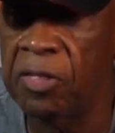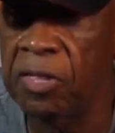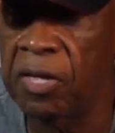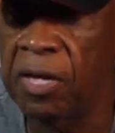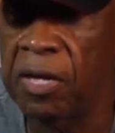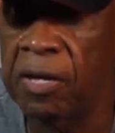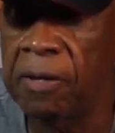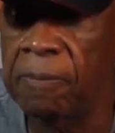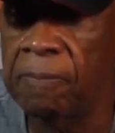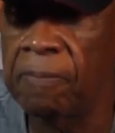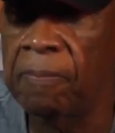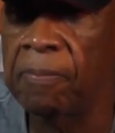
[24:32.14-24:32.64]

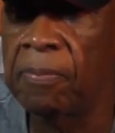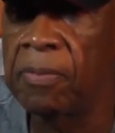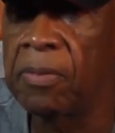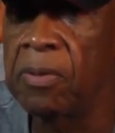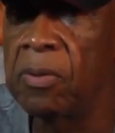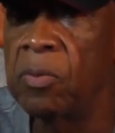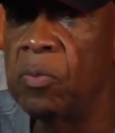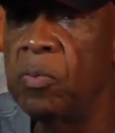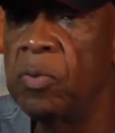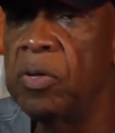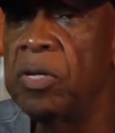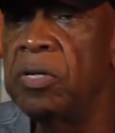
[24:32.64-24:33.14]
thing,
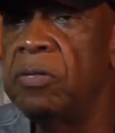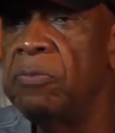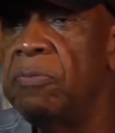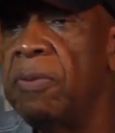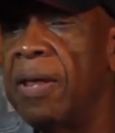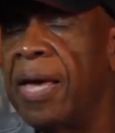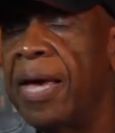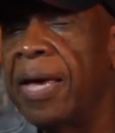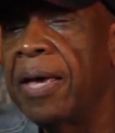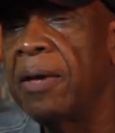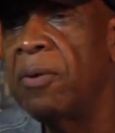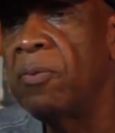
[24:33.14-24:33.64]
we as
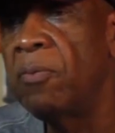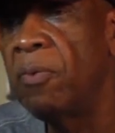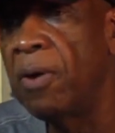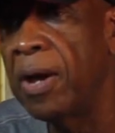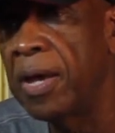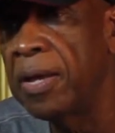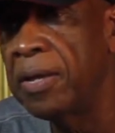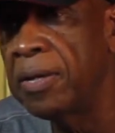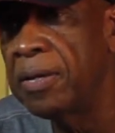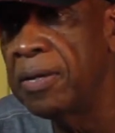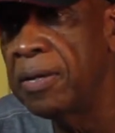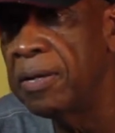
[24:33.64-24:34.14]
black and
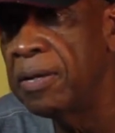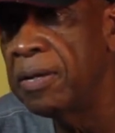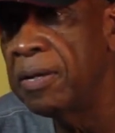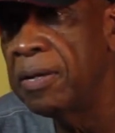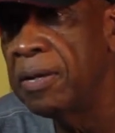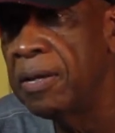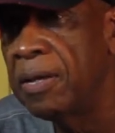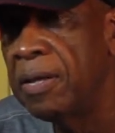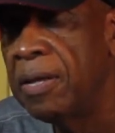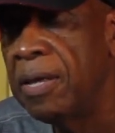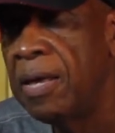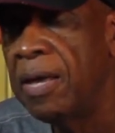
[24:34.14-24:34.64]
white
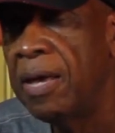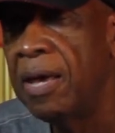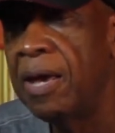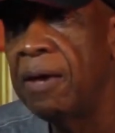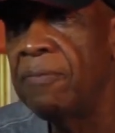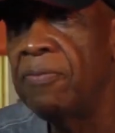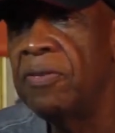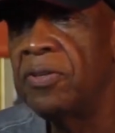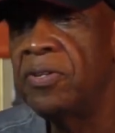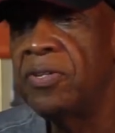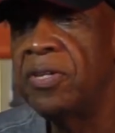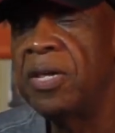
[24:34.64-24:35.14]

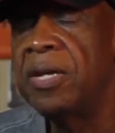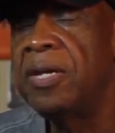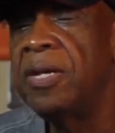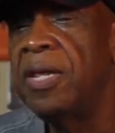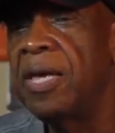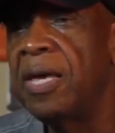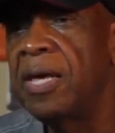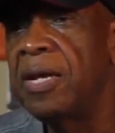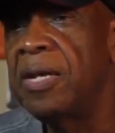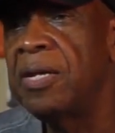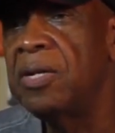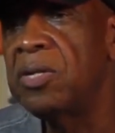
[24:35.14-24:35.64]
have to sit
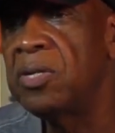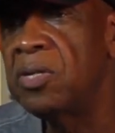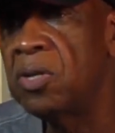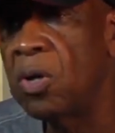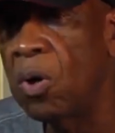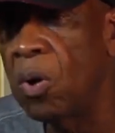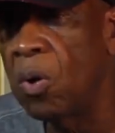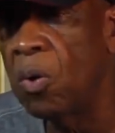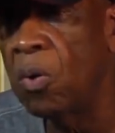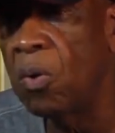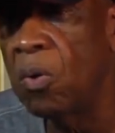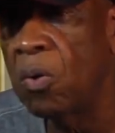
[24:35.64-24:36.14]
down and
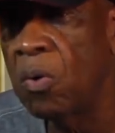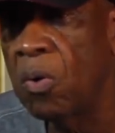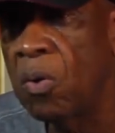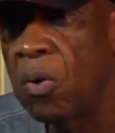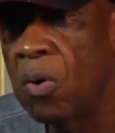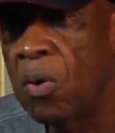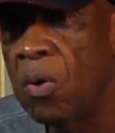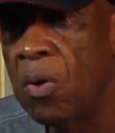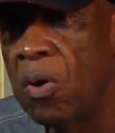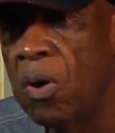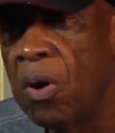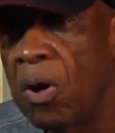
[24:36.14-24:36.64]
talk
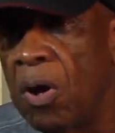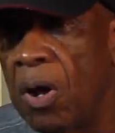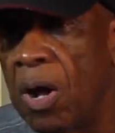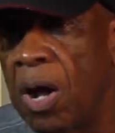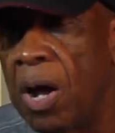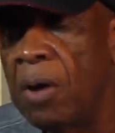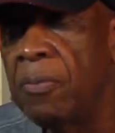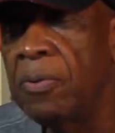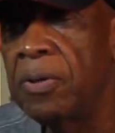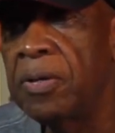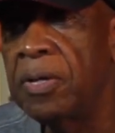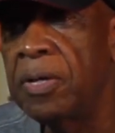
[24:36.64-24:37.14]

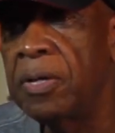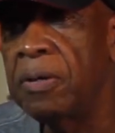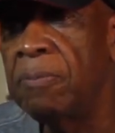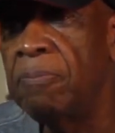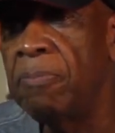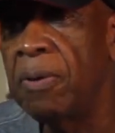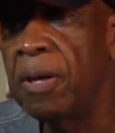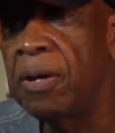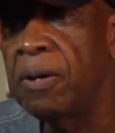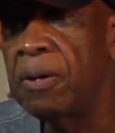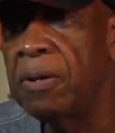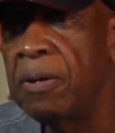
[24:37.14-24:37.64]
how we can get a
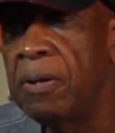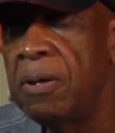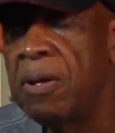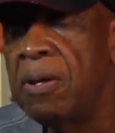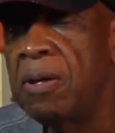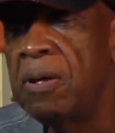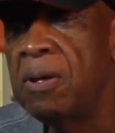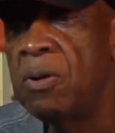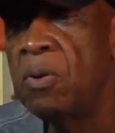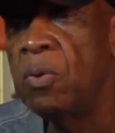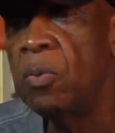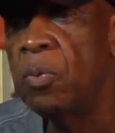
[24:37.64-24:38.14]
better
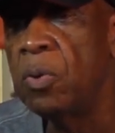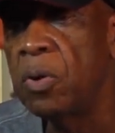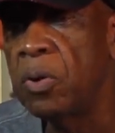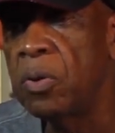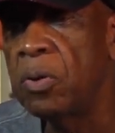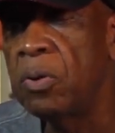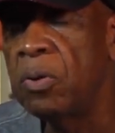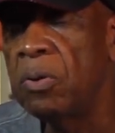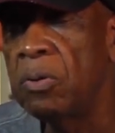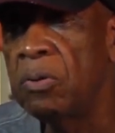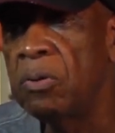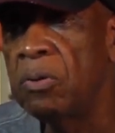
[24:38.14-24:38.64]

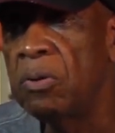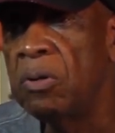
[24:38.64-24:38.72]
world.